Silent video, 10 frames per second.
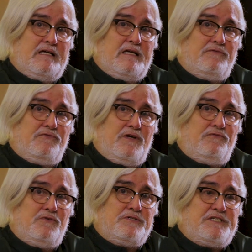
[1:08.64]
If,
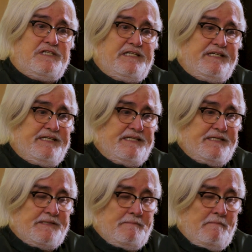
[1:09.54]
if you
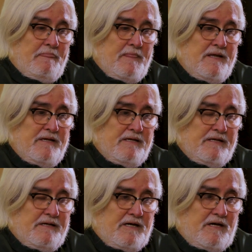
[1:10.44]
see
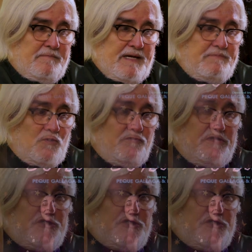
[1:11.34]
uh, my movie